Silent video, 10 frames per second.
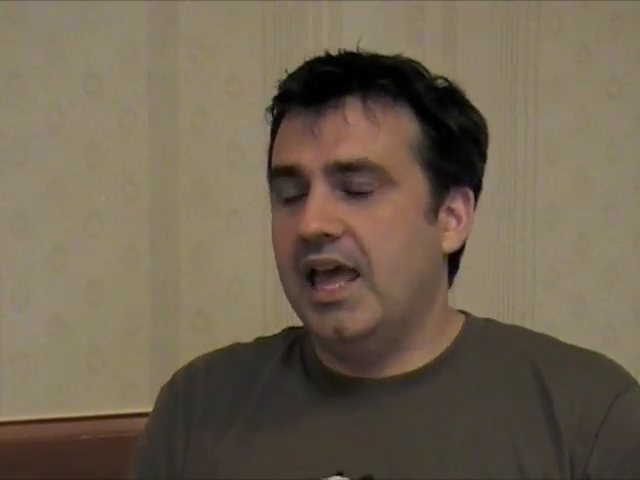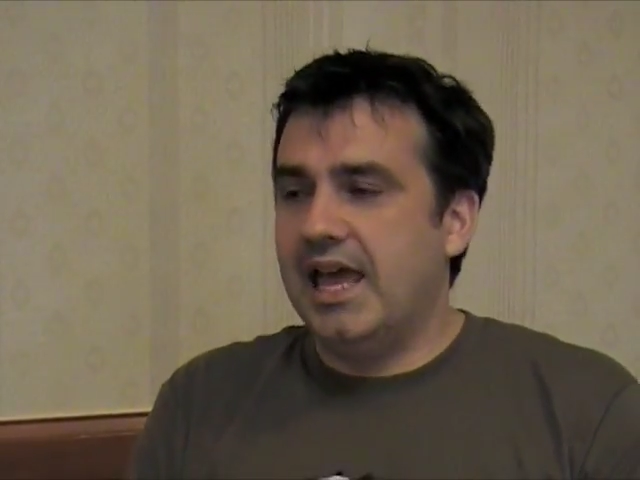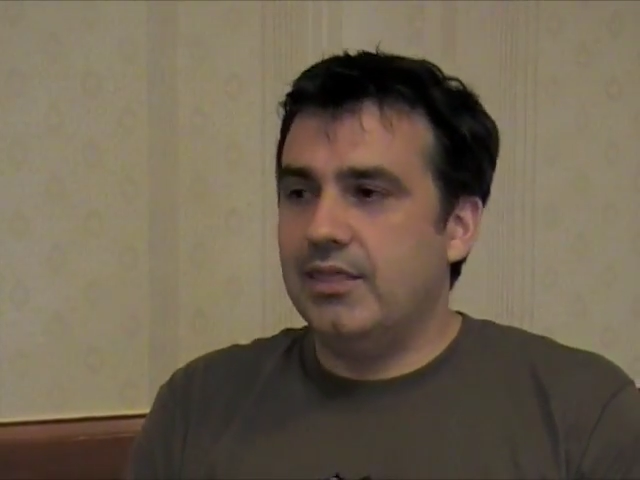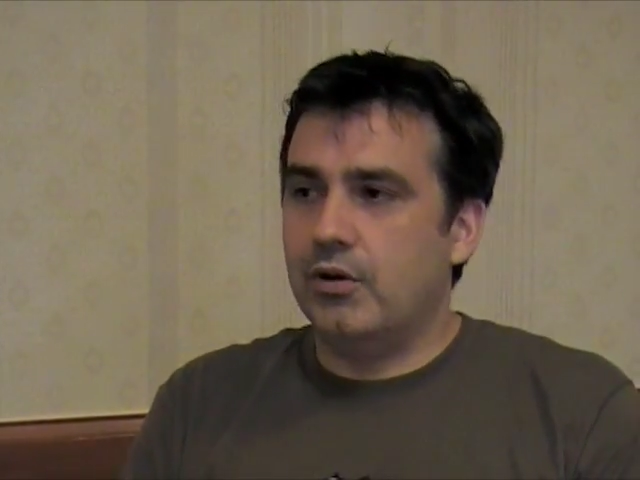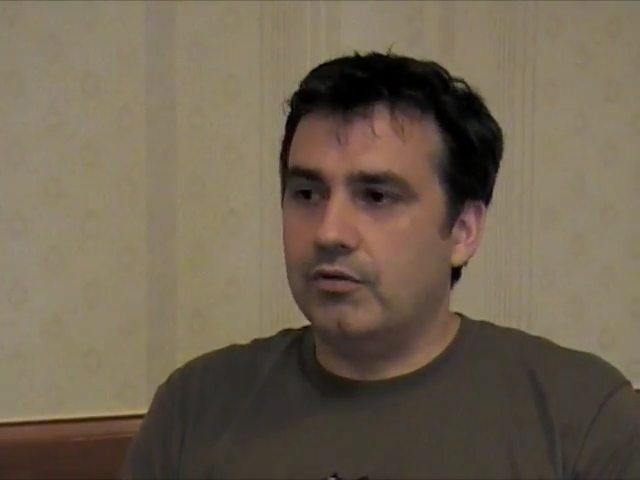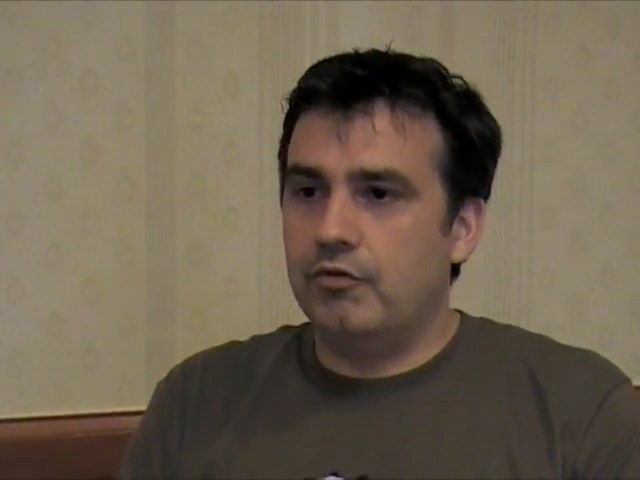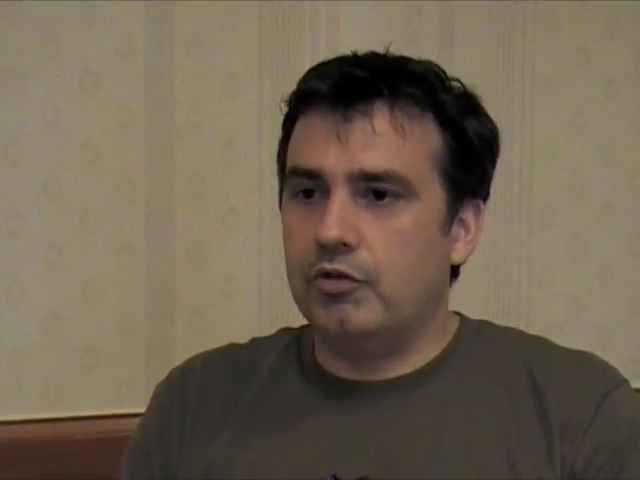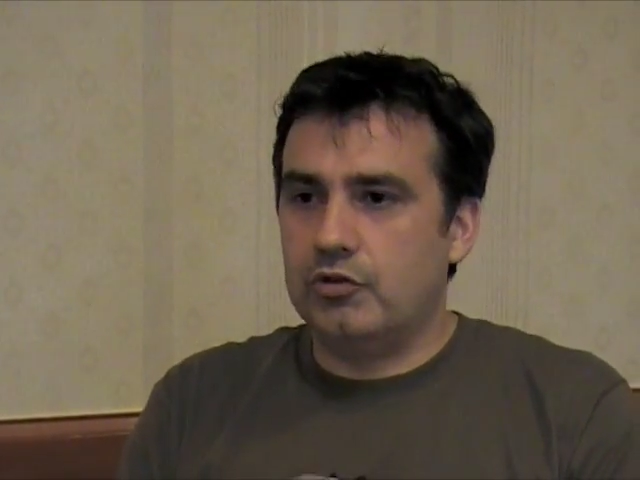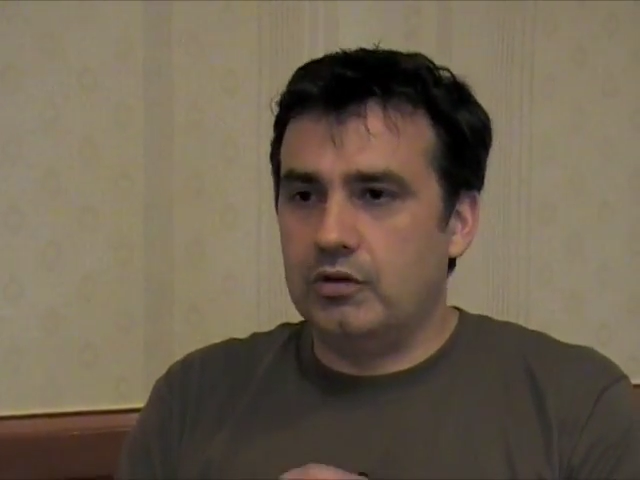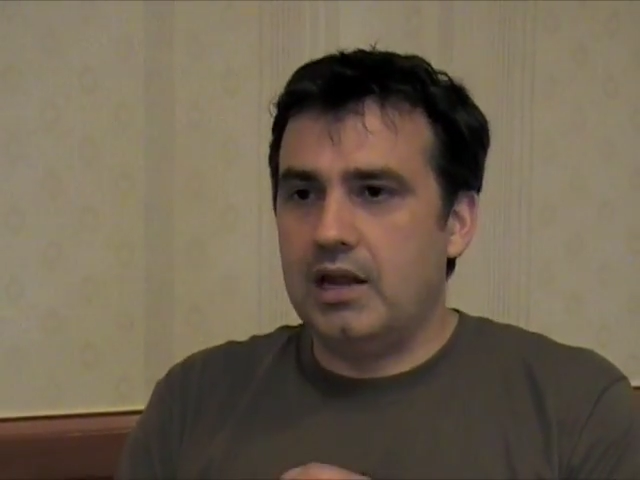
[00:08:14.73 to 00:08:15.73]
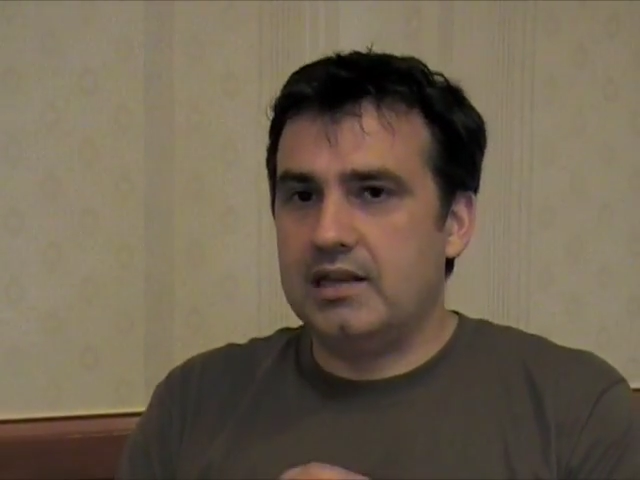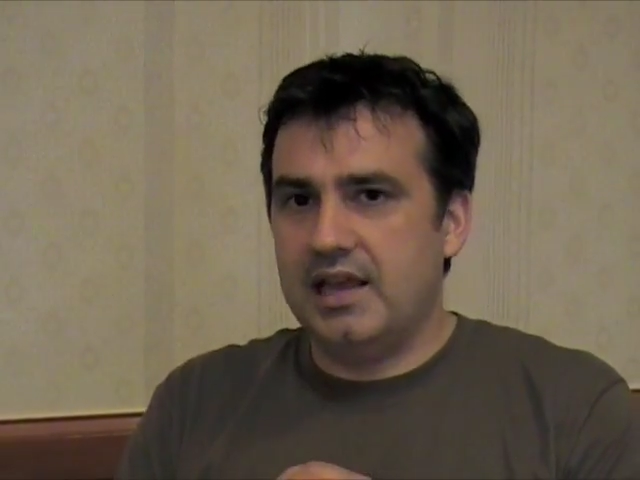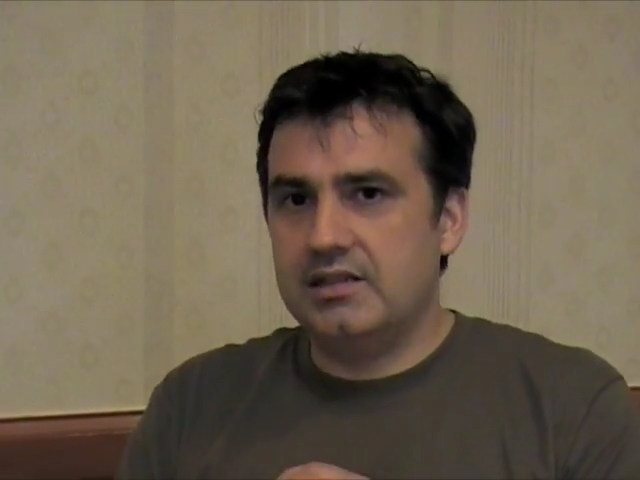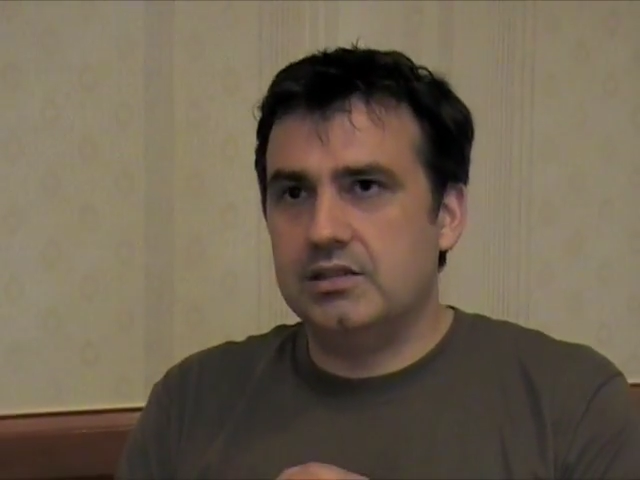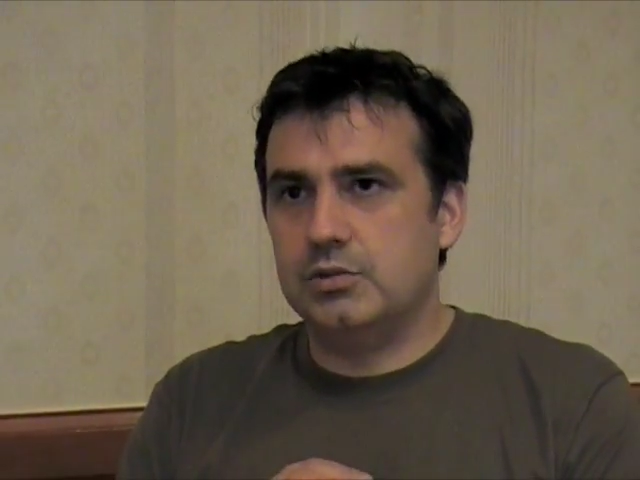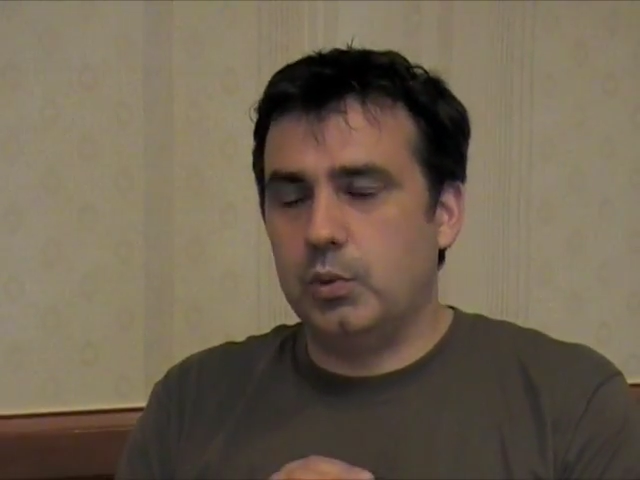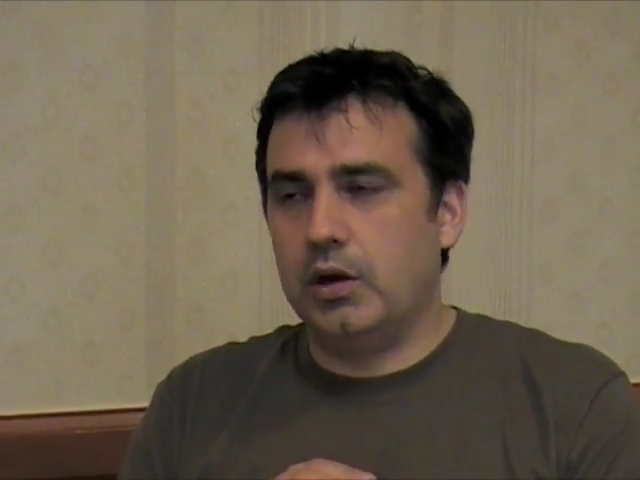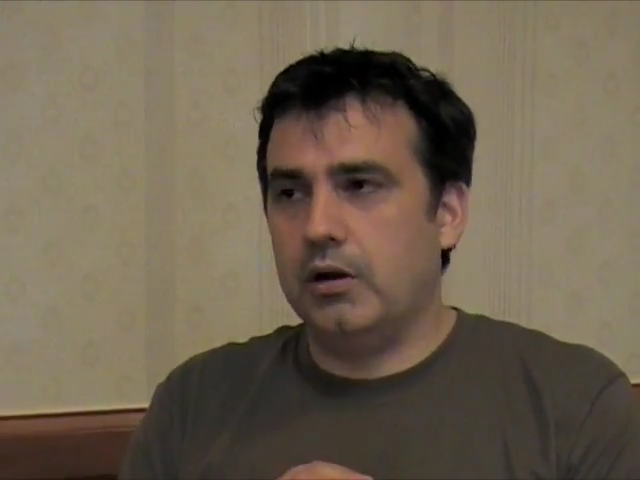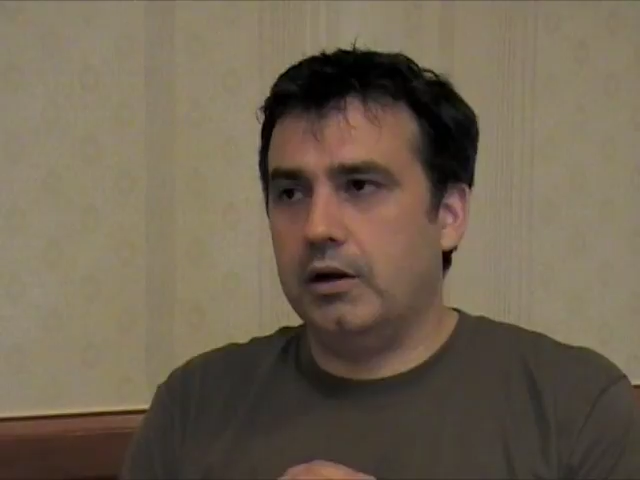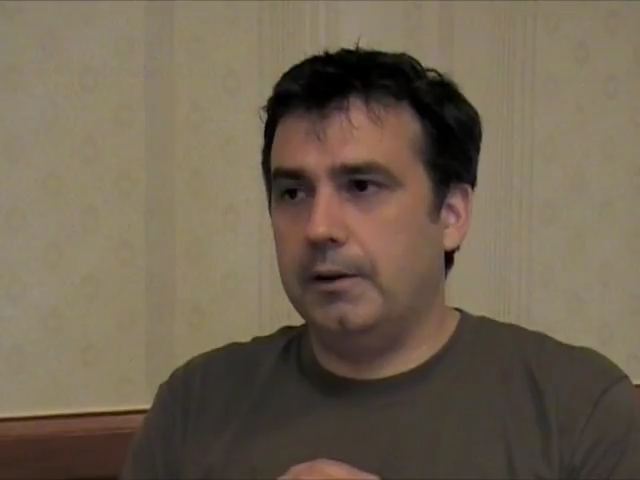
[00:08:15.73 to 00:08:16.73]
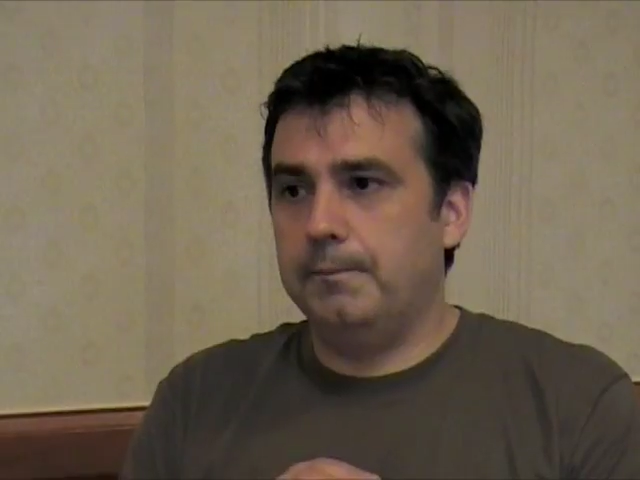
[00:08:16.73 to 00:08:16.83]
and there are a lot of cases where